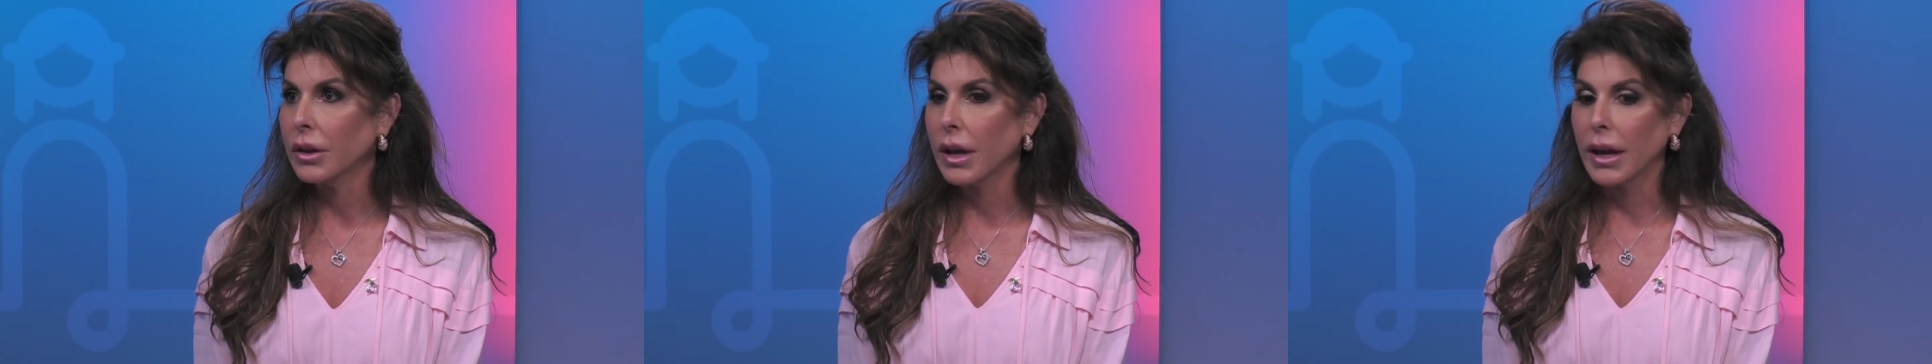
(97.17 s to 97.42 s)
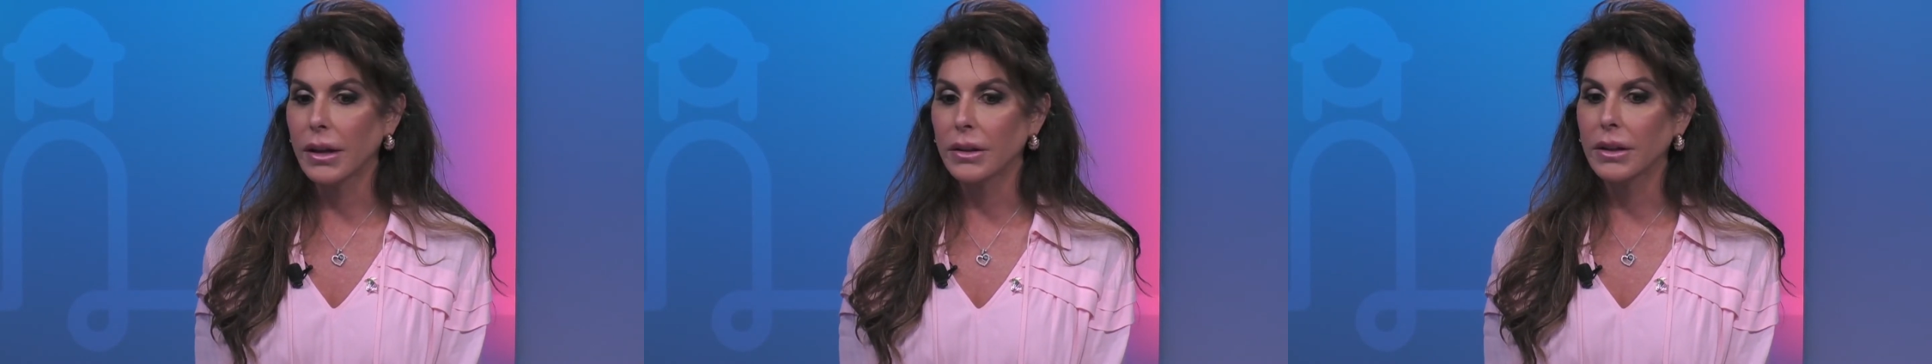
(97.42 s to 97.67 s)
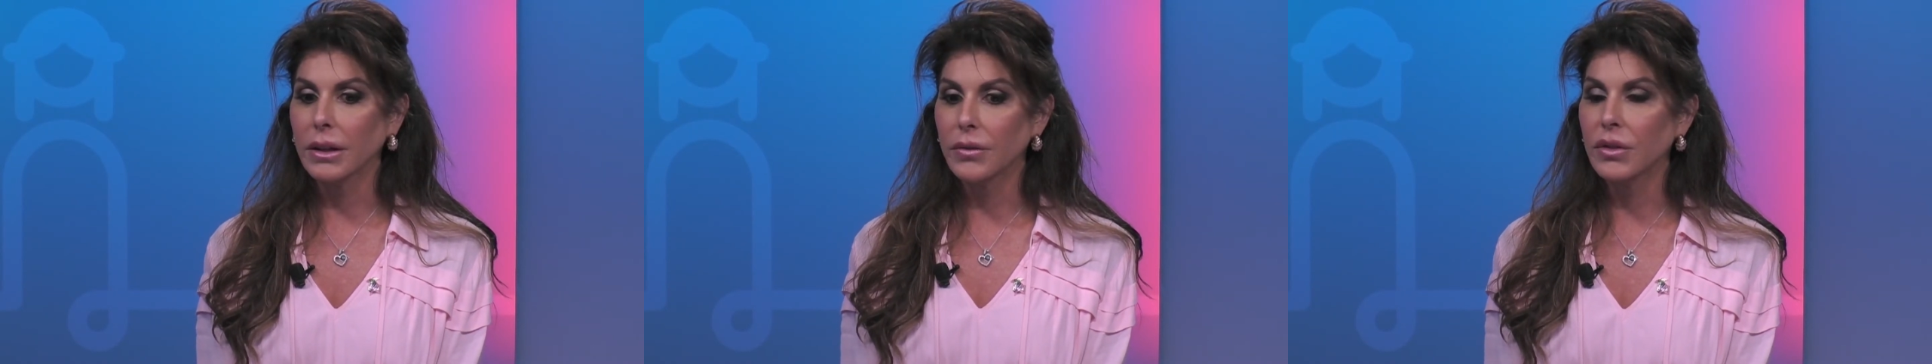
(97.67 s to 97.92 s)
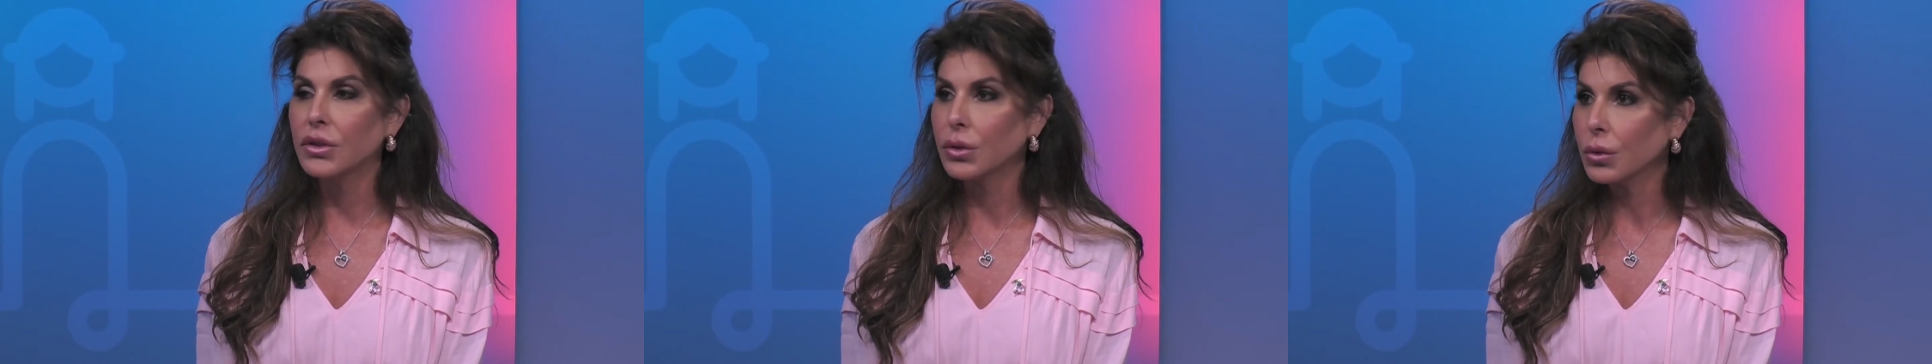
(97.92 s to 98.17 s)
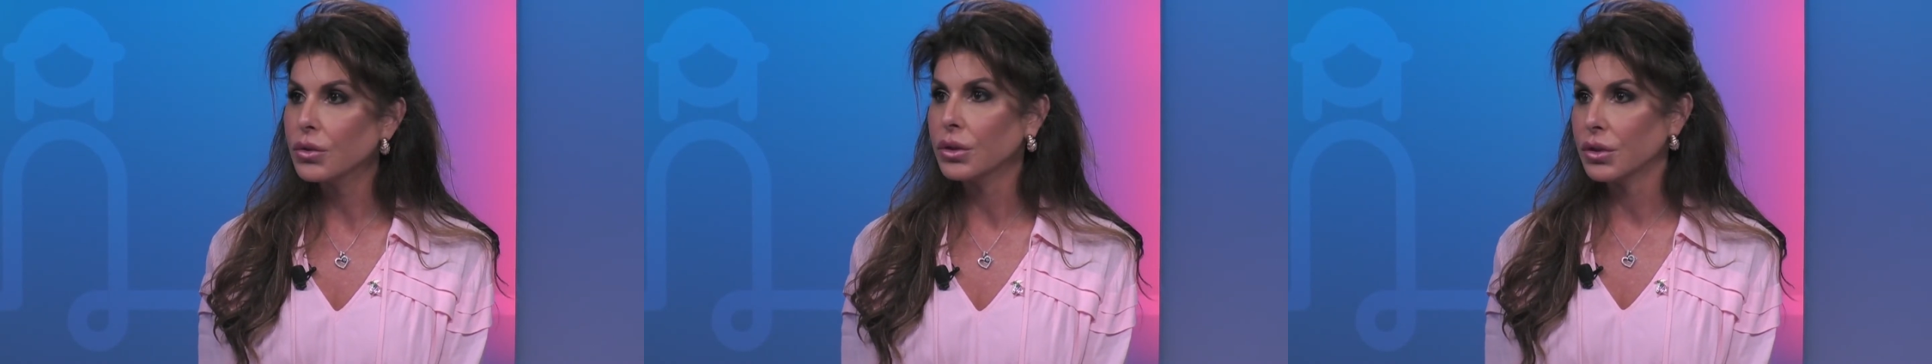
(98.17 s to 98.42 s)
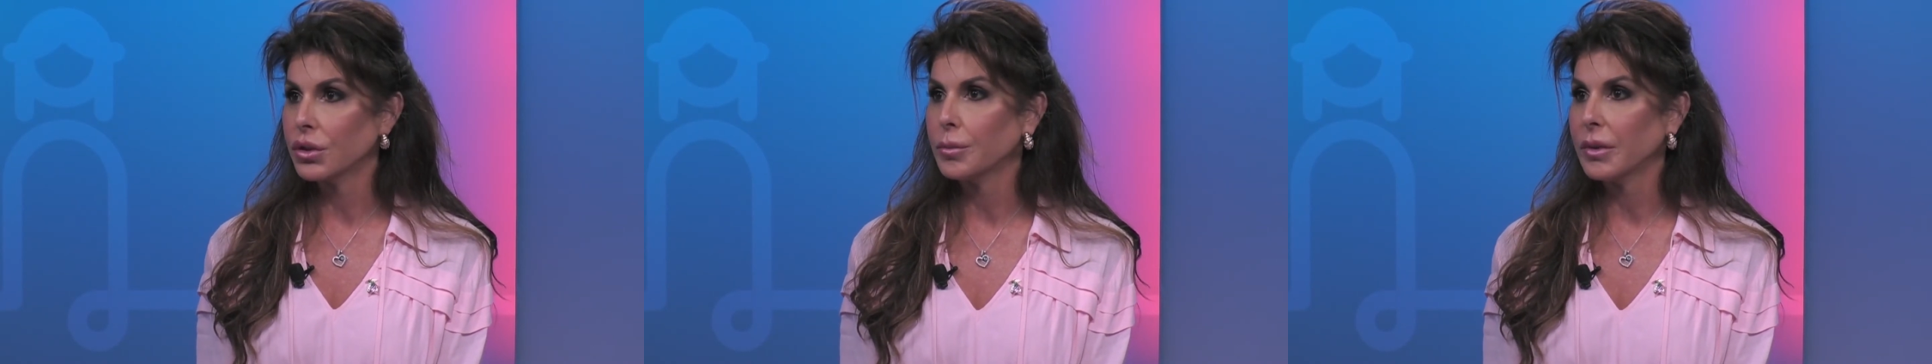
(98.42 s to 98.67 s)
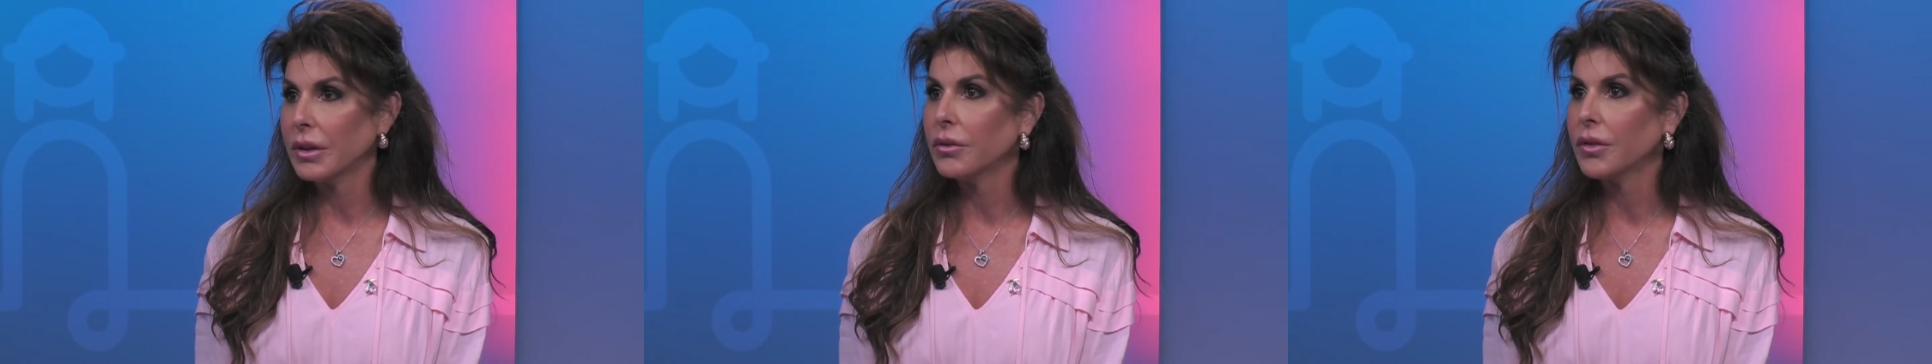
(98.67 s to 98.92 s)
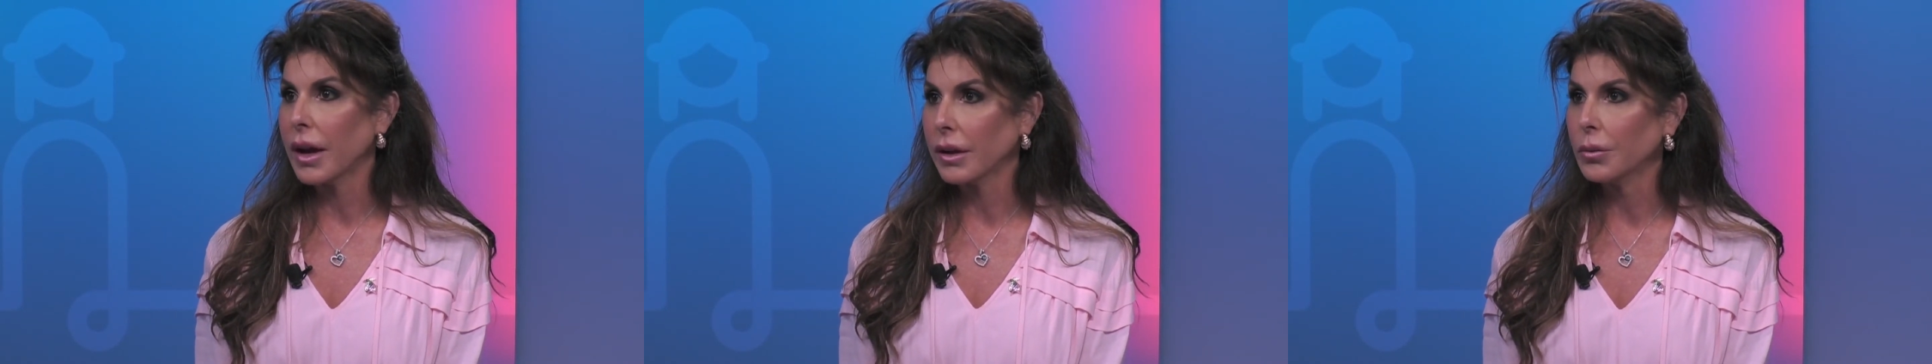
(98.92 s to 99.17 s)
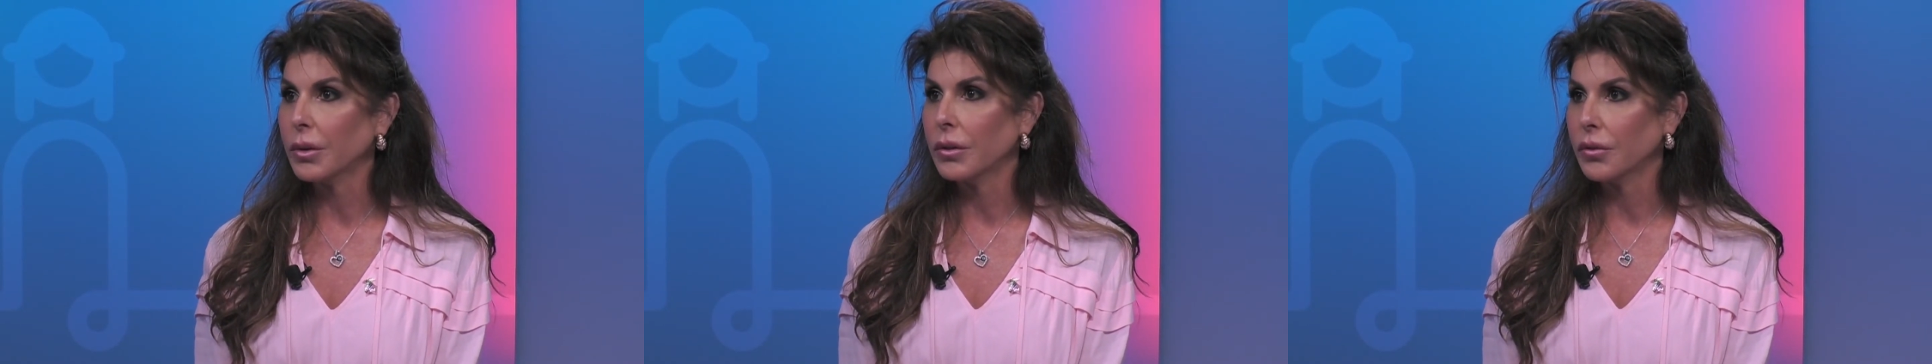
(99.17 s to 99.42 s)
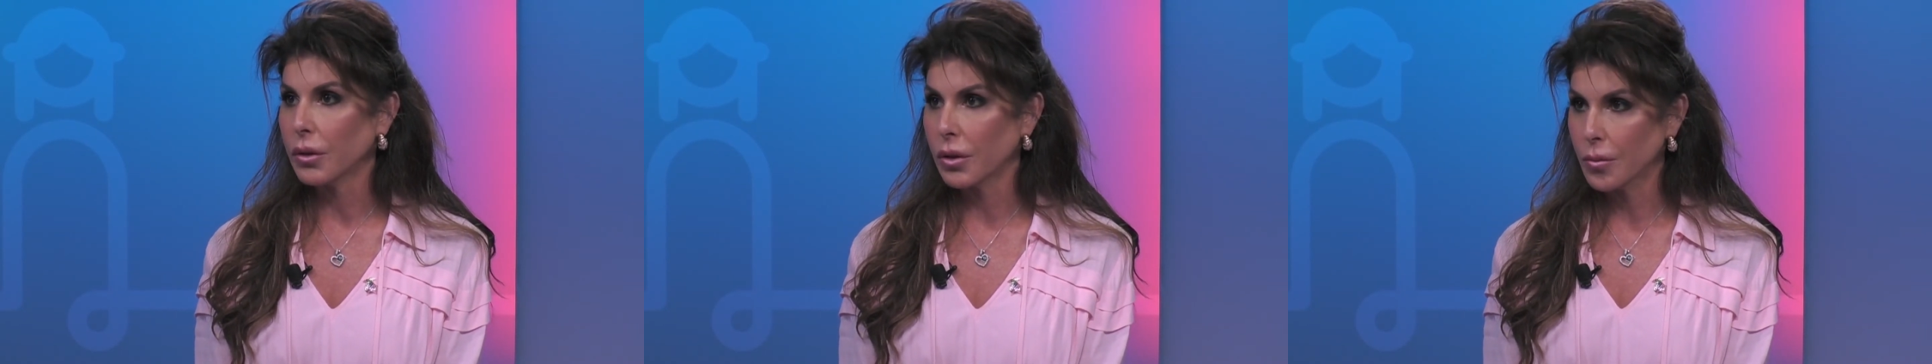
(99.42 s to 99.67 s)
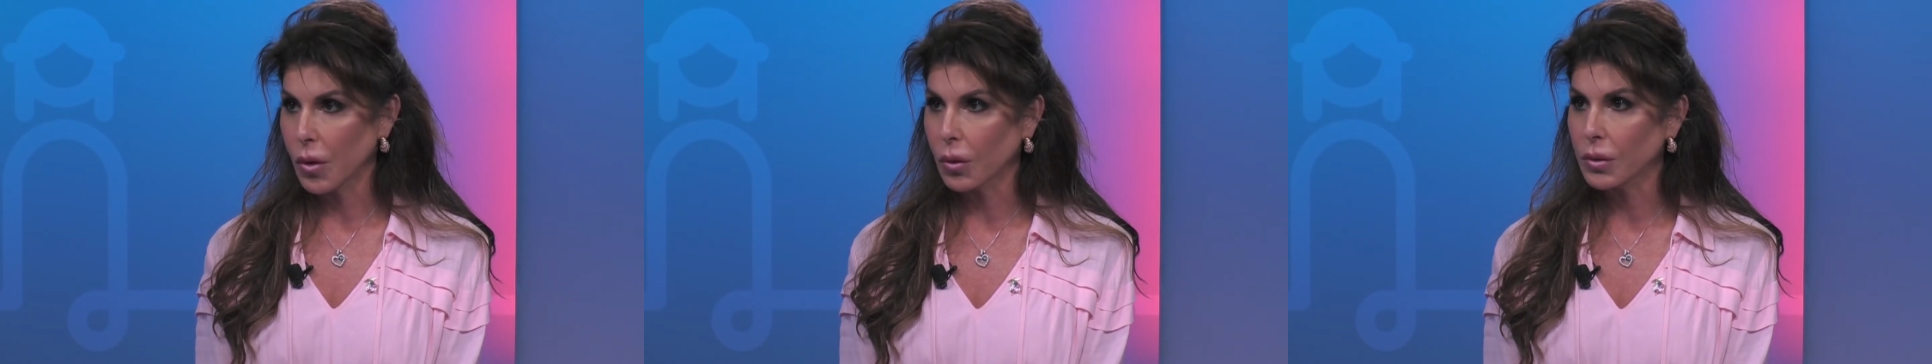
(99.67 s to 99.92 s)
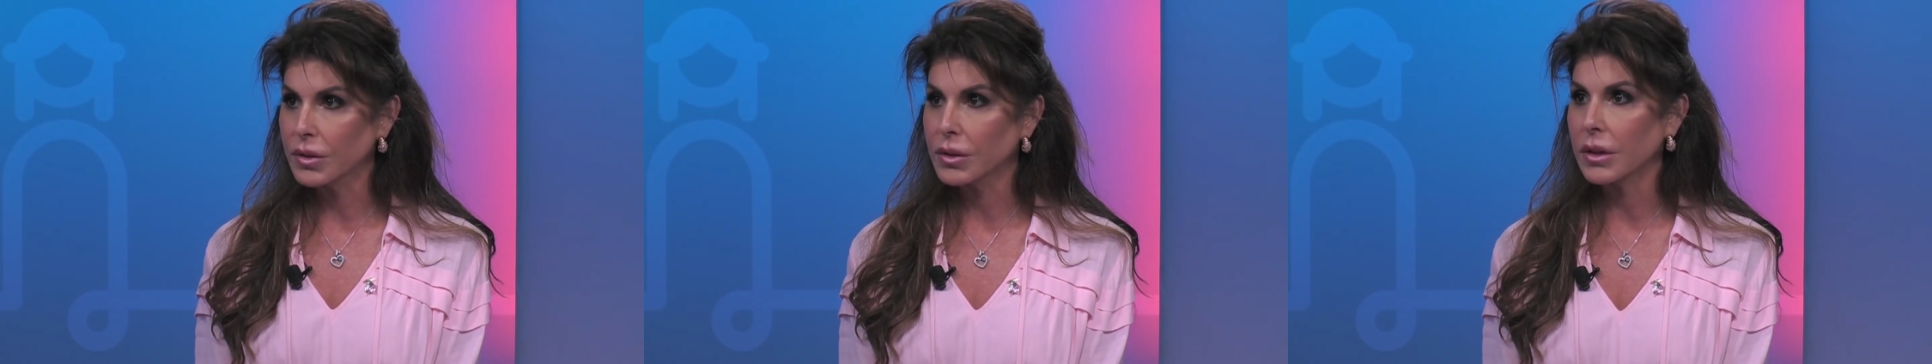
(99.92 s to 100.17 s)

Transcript: And even children should be evaluated for their moles,